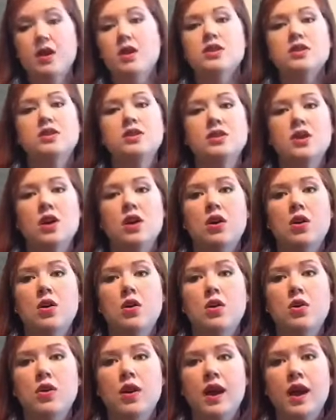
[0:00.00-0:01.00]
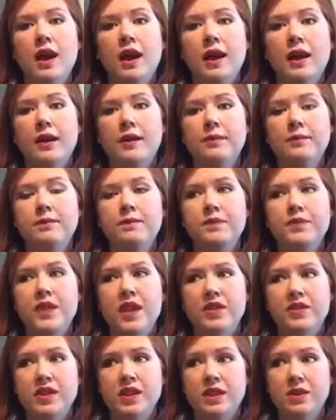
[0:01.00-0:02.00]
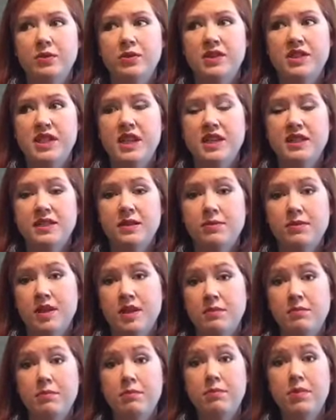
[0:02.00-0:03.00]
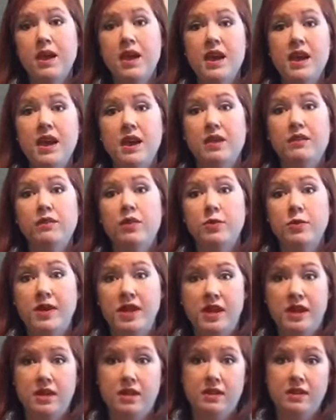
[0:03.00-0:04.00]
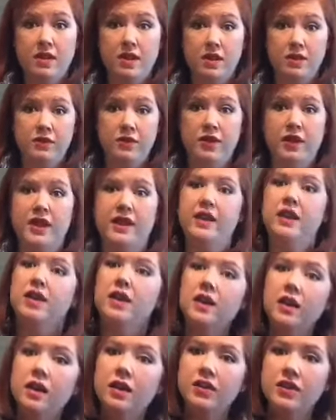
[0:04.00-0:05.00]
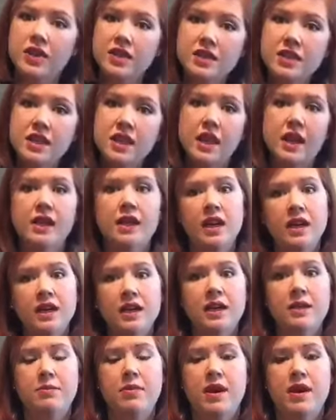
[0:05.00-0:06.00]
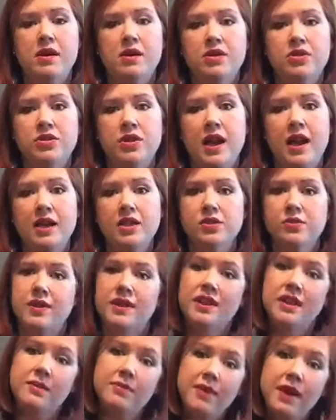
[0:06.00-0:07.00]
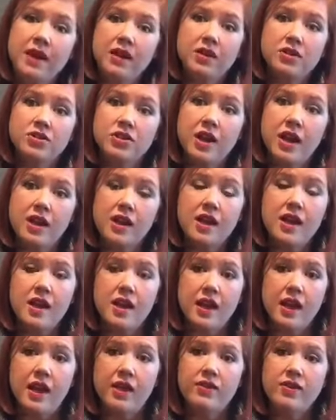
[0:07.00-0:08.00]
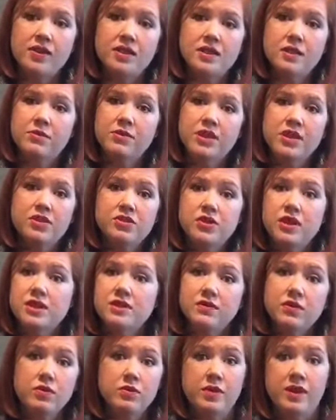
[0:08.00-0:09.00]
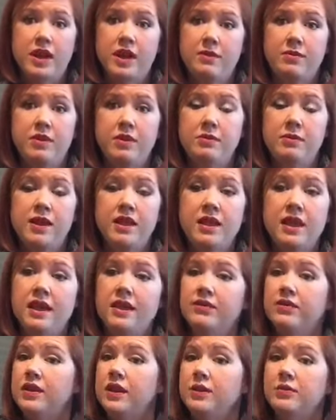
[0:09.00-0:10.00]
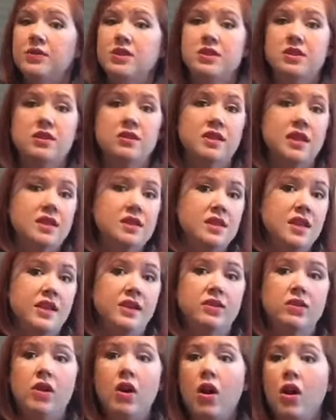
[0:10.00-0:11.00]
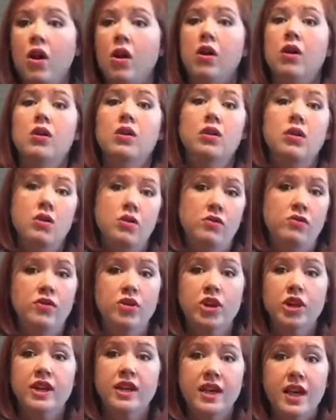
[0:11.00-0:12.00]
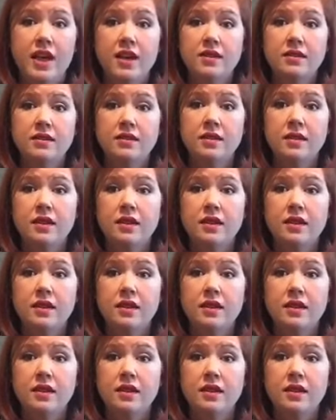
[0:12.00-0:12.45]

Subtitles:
So, and then it would take something big for me to feel like, oh, that's it, I got to get back on track. So I'd get back on track, and then something stressful would happen in my life, and I would start that cycle all over again.